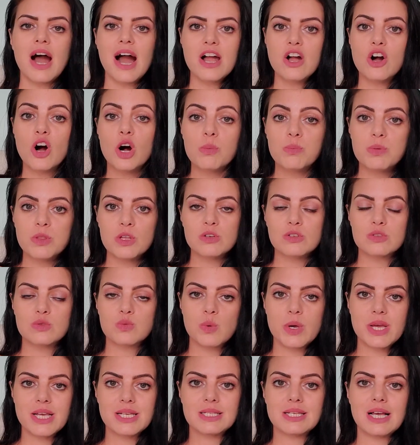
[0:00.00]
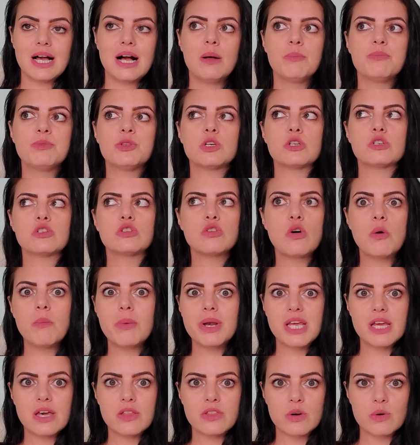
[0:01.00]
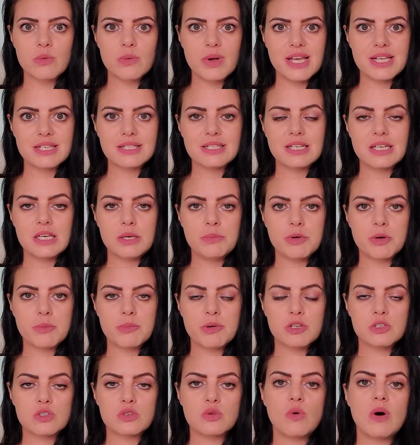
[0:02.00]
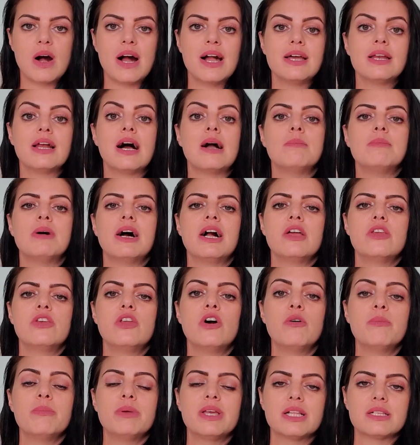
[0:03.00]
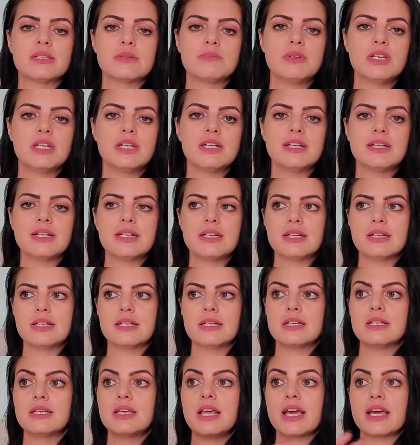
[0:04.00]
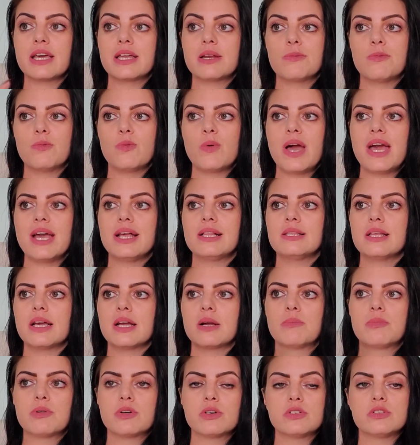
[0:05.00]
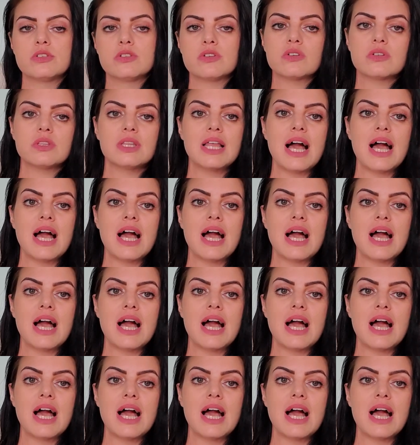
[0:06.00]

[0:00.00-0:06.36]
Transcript: I hope those ways help. There's so many other ways to keep your birds quiet. I by no means mean it in a negative way, like birds are